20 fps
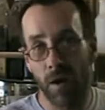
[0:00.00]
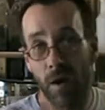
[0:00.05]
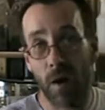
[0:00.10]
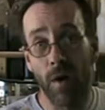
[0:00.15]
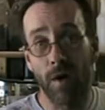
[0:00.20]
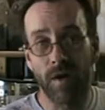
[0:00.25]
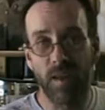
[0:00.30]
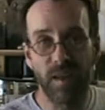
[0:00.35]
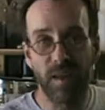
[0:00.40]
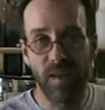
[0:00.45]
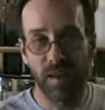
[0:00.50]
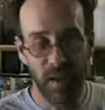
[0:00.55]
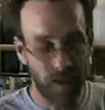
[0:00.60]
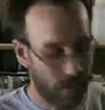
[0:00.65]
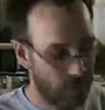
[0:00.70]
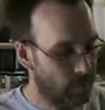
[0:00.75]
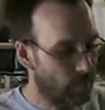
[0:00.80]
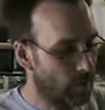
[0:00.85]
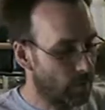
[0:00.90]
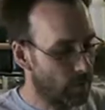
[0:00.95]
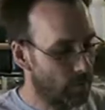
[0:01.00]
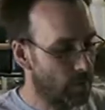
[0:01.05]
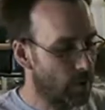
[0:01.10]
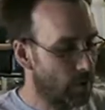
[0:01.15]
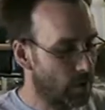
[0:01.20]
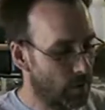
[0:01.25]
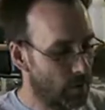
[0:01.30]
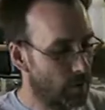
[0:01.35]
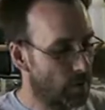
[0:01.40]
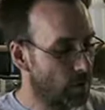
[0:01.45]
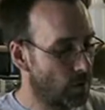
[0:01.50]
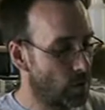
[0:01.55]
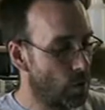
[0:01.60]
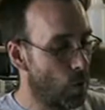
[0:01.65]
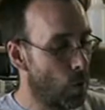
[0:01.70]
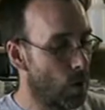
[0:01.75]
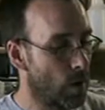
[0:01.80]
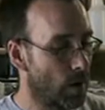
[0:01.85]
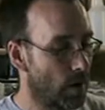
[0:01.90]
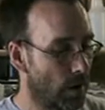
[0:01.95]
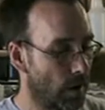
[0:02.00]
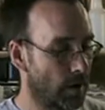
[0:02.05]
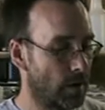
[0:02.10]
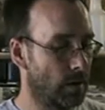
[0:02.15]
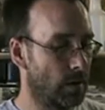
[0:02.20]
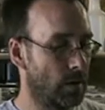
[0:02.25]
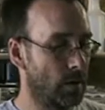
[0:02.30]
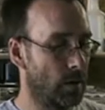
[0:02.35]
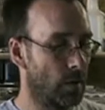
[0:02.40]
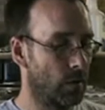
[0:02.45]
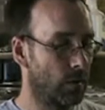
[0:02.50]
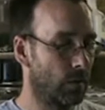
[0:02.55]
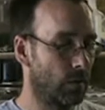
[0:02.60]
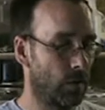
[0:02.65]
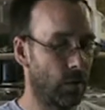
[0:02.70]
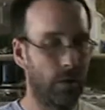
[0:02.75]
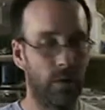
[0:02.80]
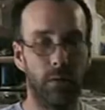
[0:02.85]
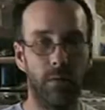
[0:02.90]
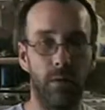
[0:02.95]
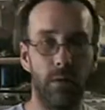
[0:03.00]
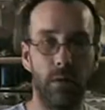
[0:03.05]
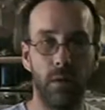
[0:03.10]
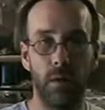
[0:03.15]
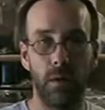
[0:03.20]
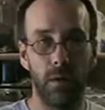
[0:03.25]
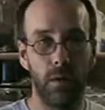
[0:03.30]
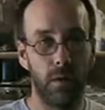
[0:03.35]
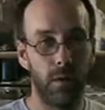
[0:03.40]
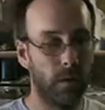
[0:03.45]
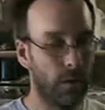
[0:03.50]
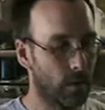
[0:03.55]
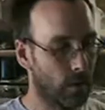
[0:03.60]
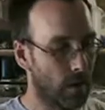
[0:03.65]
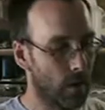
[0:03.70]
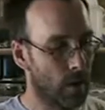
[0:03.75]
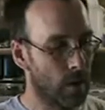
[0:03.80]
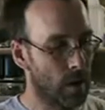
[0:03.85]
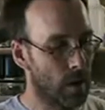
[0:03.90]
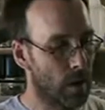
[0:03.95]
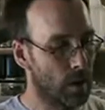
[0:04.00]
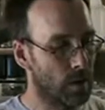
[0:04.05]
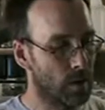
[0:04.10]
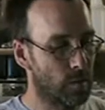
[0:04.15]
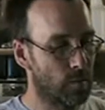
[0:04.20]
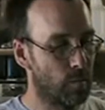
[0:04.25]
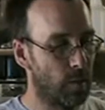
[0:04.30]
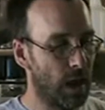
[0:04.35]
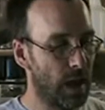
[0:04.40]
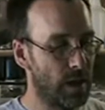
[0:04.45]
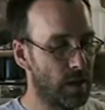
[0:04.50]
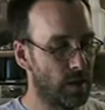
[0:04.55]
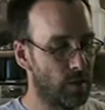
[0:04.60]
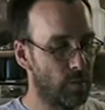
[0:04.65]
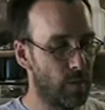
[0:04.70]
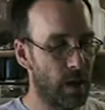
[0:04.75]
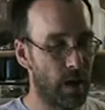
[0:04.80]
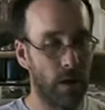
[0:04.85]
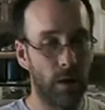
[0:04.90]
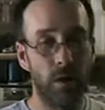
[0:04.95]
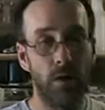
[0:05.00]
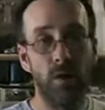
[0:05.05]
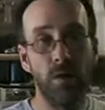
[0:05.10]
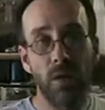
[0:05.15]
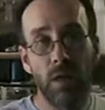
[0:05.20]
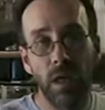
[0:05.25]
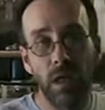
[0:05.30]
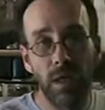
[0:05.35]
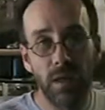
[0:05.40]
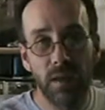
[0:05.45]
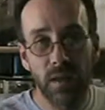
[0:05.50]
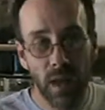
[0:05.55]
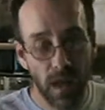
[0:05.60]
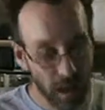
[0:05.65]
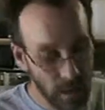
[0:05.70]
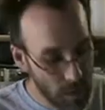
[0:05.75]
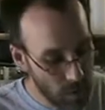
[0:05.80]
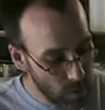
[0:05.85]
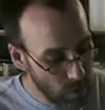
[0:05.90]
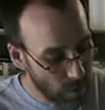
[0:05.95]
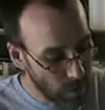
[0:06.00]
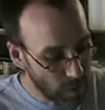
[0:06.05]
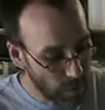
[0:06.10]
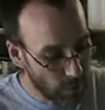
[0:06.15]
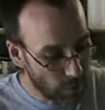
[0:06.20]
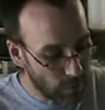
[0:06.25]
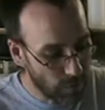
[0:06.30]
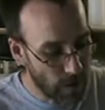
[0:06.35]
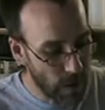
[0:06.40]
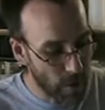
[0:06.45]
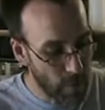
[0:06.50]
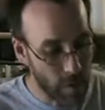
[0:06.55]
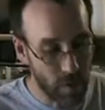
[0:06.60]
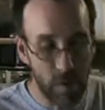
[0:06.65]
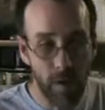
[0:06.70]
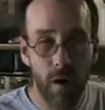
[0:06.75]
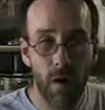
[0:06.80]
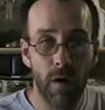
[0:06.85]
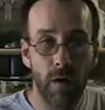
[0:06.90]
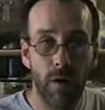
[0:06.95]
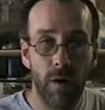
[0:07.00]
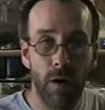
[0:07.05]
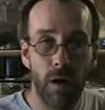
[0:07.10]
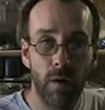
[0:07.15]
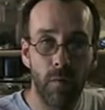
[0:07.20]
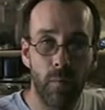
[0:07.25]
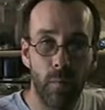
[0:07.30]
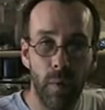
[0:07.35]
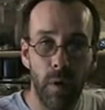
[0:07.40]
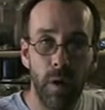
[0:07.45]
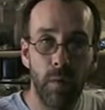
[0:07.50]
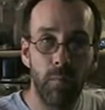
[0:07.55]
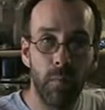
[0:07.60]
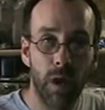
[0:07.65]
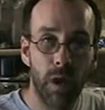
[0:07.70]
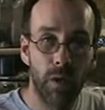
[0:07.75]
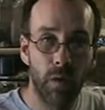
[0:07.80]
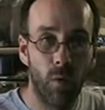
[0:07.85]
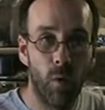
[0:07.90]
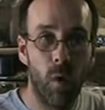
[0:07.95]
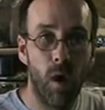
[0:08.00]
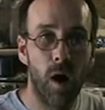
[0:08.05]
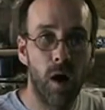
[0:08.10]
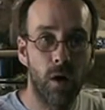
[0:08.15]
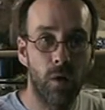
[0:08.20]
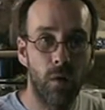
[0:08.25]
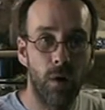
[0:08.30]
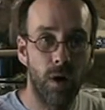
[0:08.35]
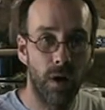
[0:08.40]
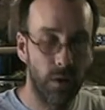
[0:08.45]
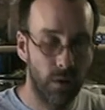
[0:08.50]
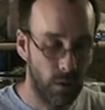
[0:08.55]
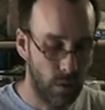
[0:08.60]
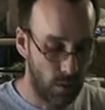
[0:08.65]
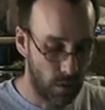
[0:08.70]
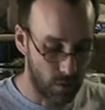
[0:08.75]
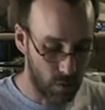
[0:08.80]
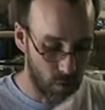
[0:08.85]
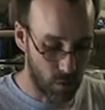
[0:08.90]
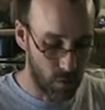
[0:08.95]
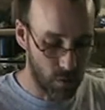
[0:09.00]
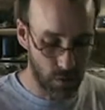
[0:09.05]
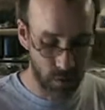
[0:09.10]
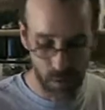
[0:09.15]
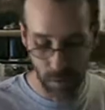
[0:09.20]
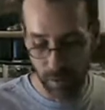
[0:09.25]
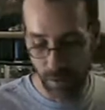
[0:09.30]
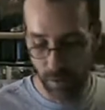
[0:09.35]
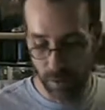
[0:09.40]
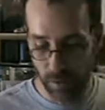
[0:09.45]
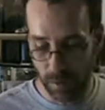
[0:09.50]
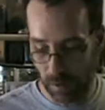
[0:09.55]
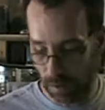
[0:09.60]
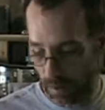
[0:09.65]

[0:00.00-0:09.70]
artistic from the door, like, you know, like, it just blends better. Usually, because I like doing a little flower garden in among the walkway into the doors on